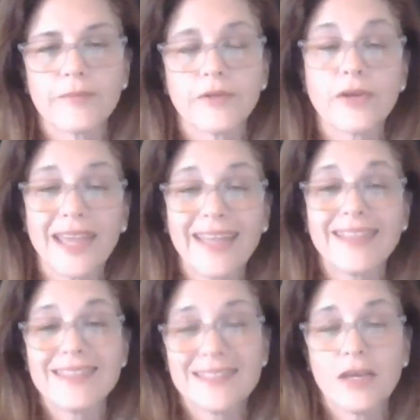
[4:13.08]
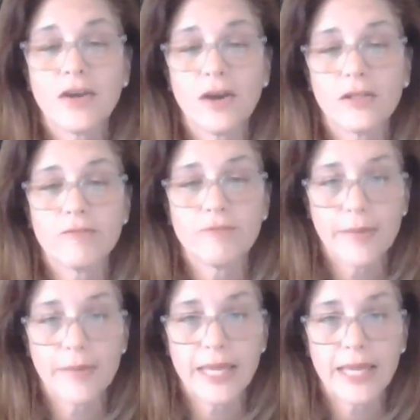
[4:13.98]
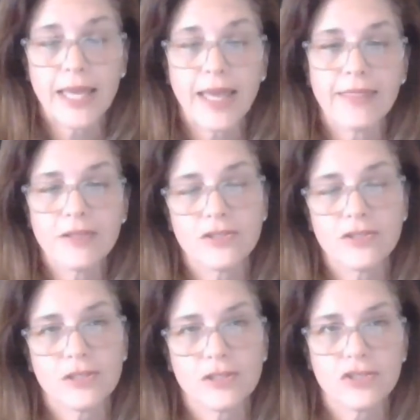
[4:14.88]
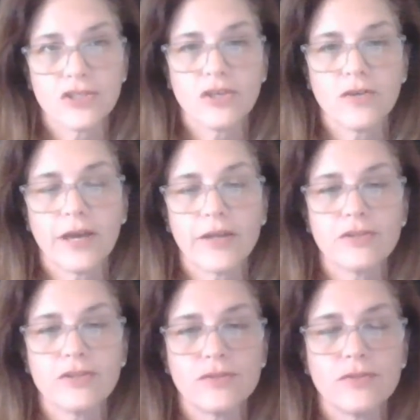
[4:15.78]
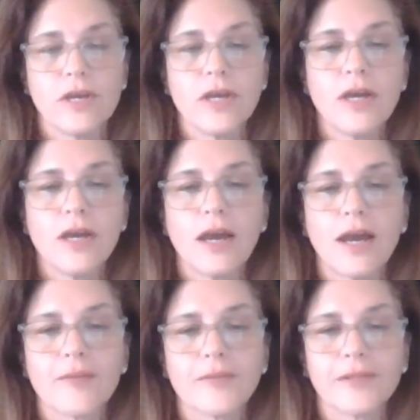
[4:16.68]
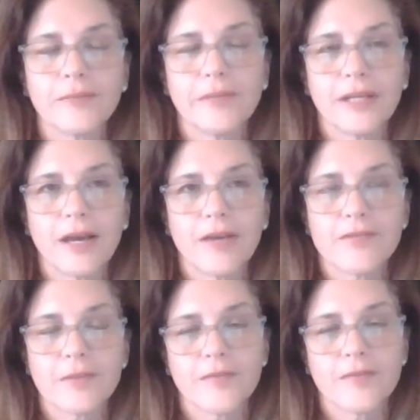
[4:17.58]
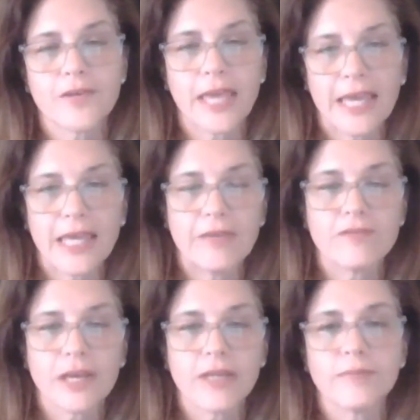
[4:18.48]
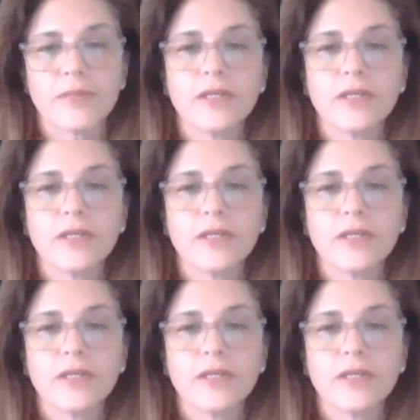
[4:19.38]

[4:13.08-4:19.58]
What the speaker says: create this thing called a rubbing, and then she's going to show you how to do a little bit of some of the cave type